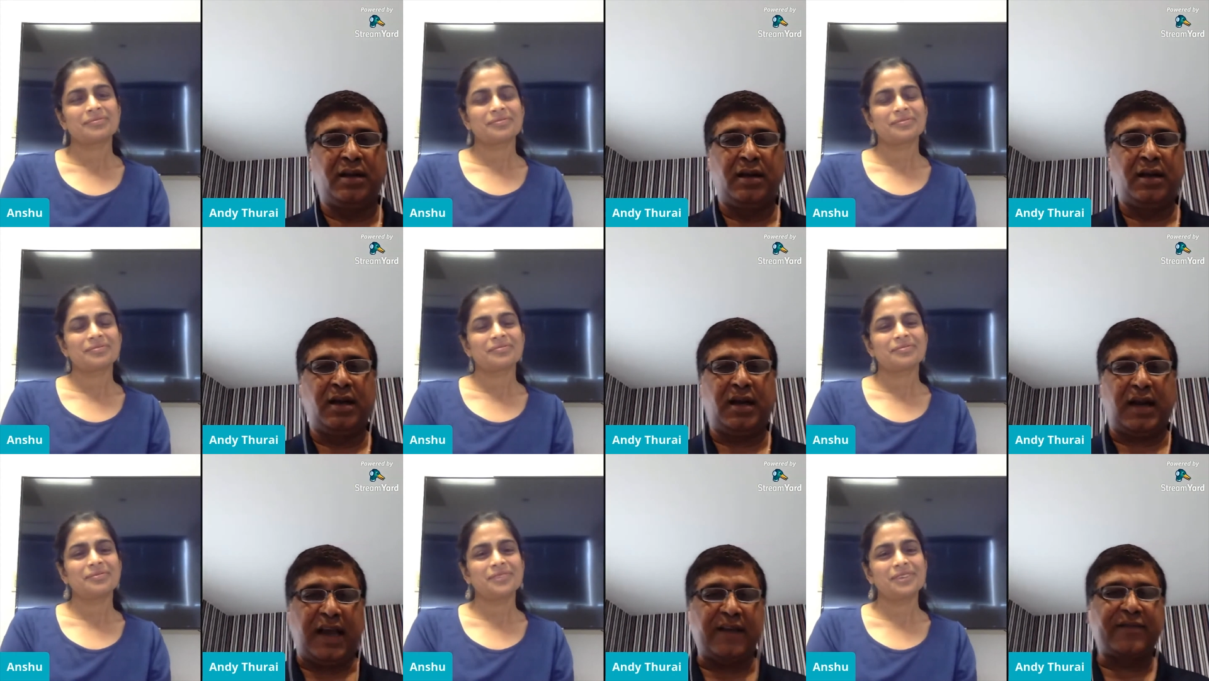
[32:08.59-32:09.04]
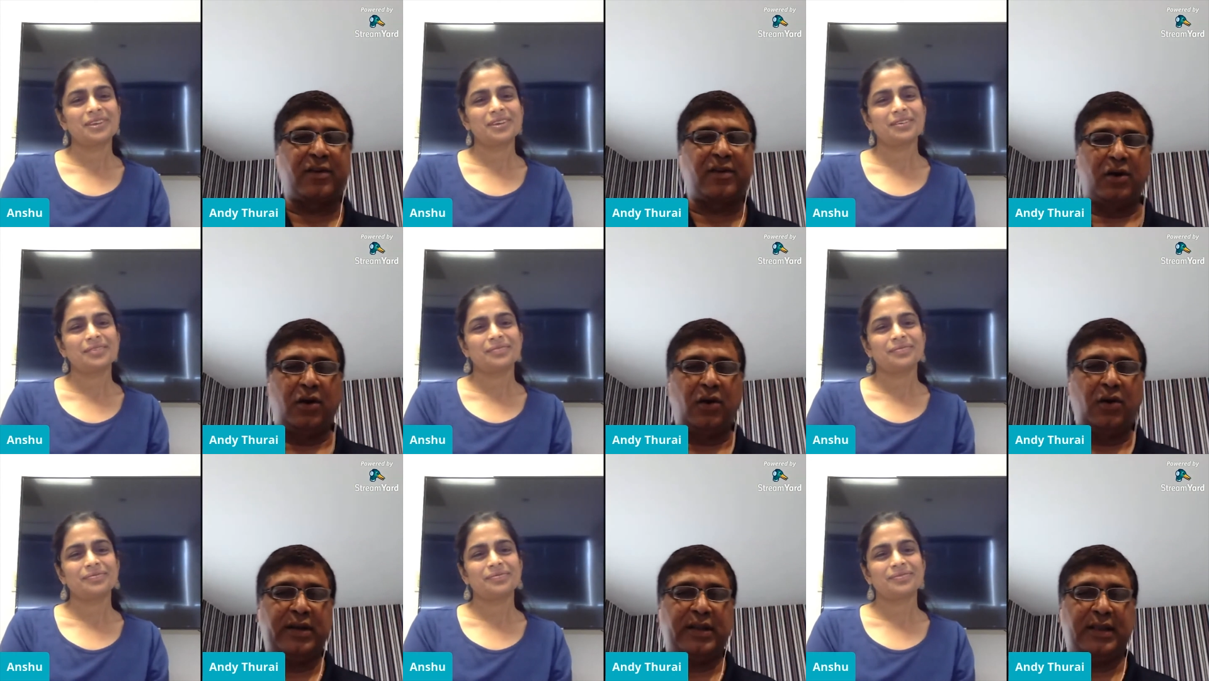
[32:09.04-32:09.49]
Speaker 1: And after hmm.
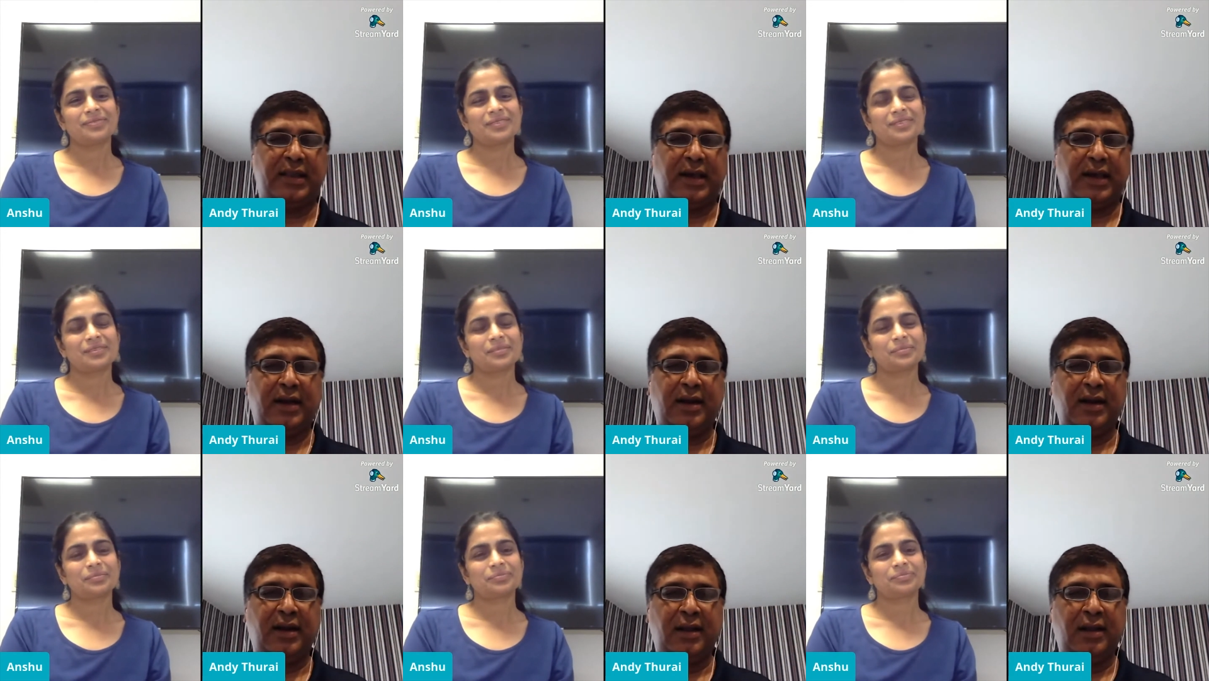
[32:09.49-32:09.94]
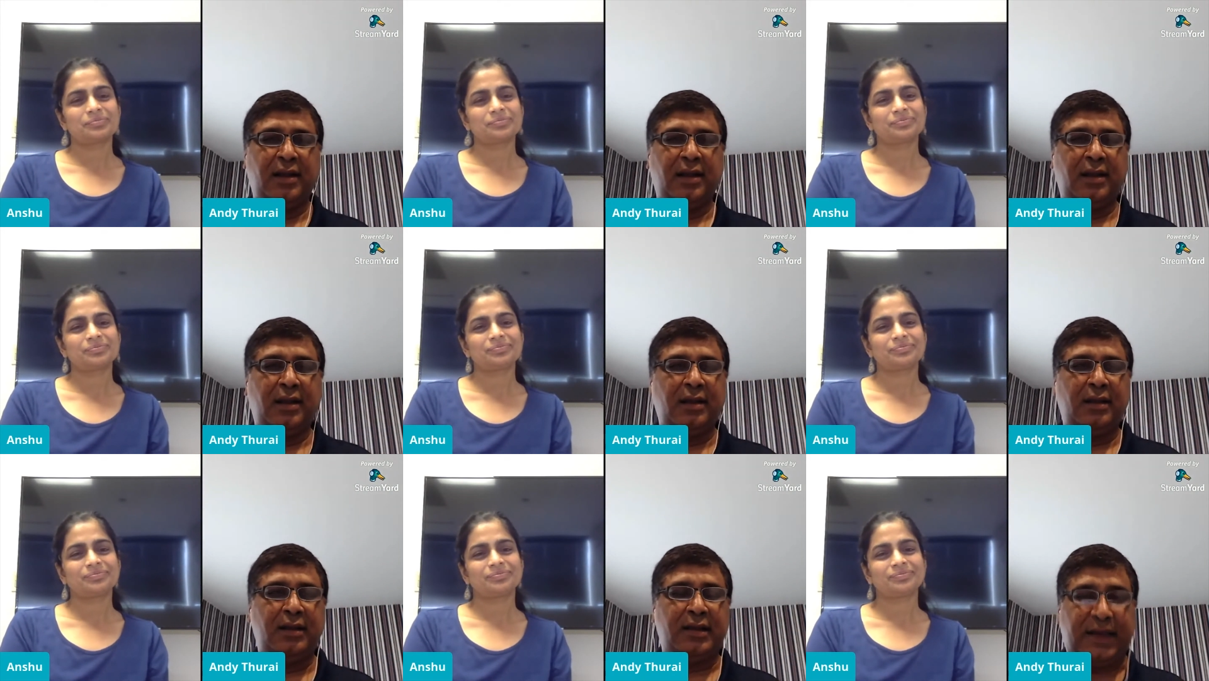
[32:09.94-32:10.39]
knowing that,
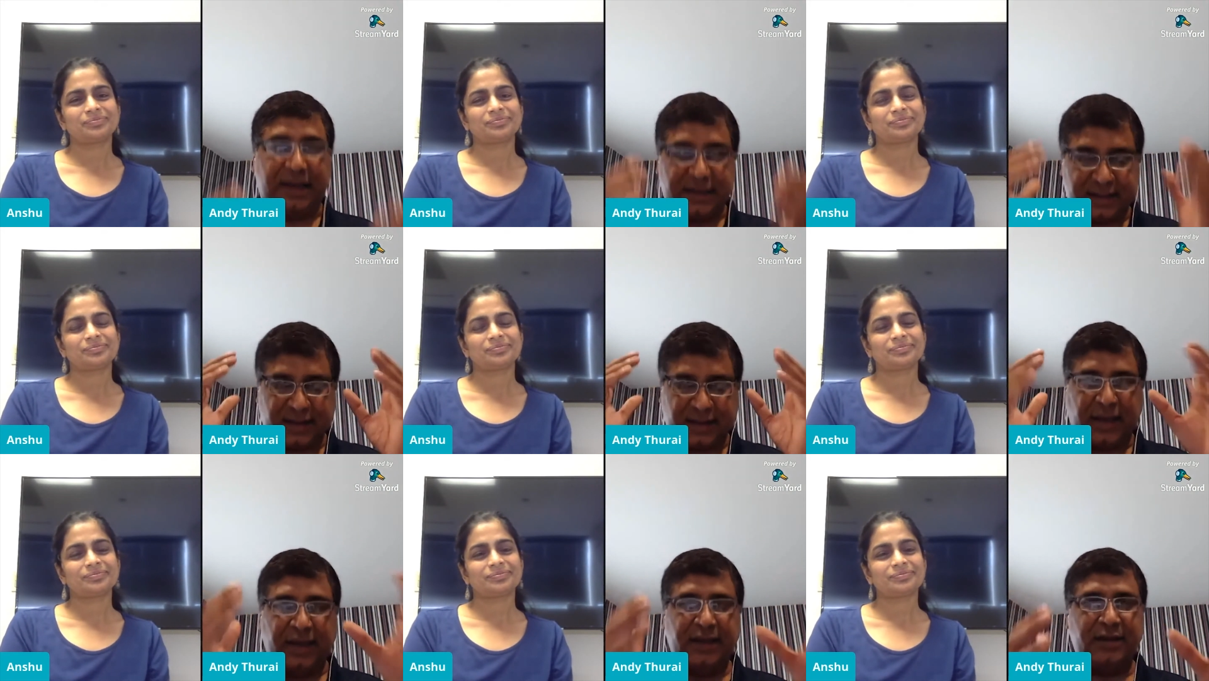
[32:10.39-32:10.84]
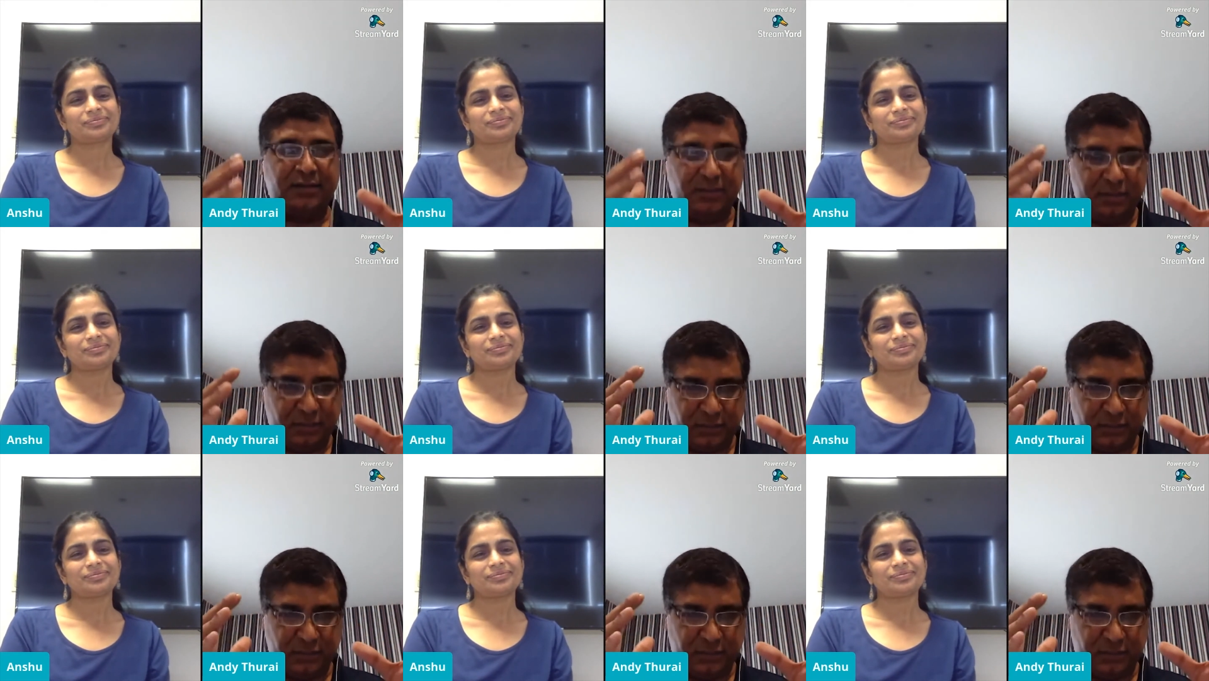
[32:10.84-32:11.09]
yes, I